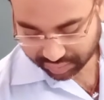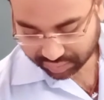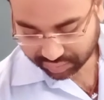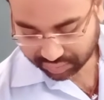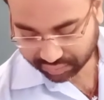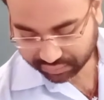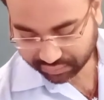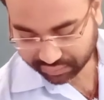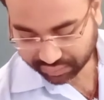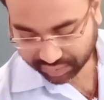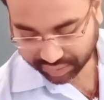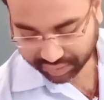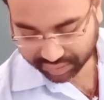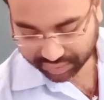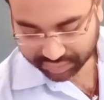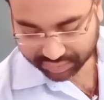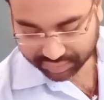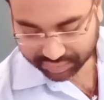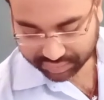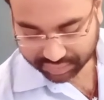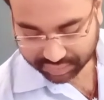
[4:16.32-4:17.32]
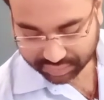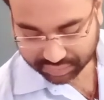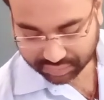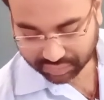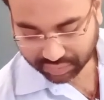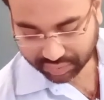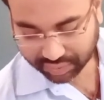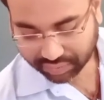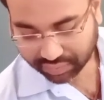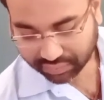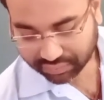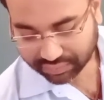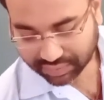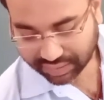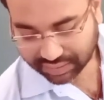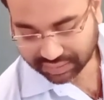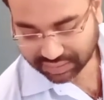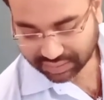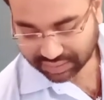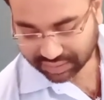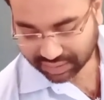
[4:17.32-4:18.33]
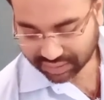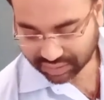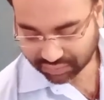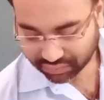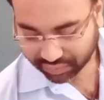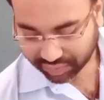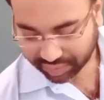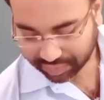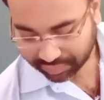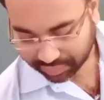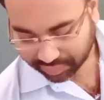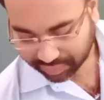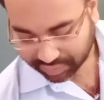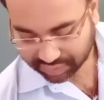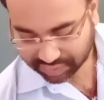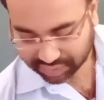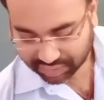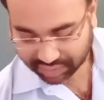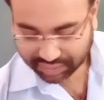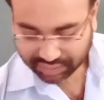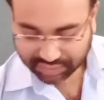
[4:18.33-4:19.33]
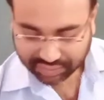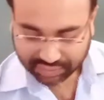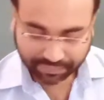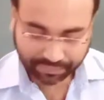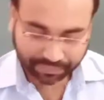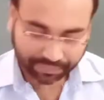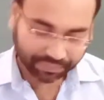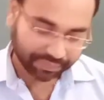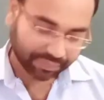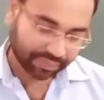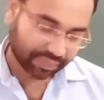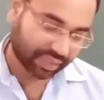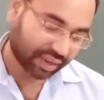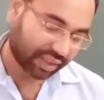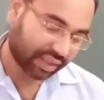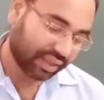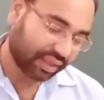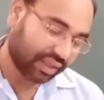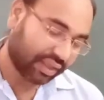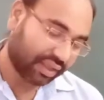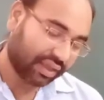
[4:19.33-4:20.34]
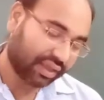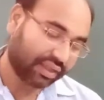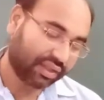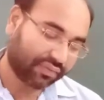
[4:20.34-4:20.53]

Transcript: of of exercise 5.6.